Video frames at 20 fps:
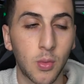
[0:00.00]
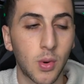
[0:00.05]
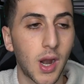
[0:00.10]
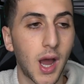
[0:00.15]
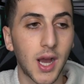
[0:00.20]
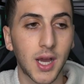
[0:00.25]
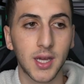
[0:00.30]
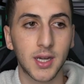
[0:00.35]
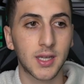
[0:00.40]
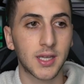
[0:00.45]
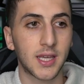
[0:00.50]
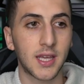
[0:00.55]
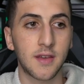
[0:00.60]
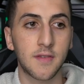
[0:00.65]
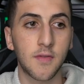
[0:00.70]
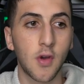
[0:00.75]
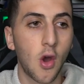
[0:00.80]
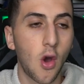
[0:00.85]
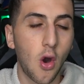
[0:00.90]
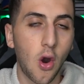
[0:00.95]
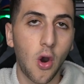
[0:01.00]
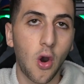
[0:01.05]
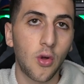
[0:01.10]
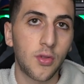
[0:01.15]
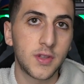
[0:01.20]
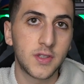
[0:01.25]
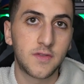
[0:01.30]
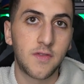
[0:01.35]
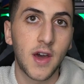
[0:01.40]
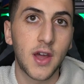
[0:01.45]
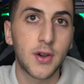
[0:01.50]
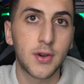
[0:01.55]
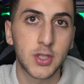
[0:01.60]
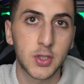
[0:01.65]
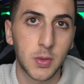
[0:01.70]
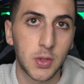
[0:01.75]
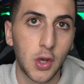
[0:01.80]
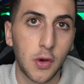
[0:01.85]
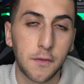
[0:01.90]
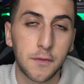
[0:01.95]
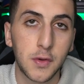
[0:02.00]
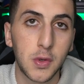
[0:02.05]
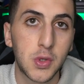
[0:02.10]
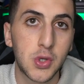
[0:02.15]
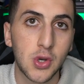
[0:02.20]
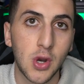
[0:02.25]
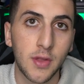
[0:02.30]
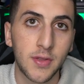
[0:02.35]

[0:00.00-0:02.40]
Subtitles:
We're not going to give all these veterans with no future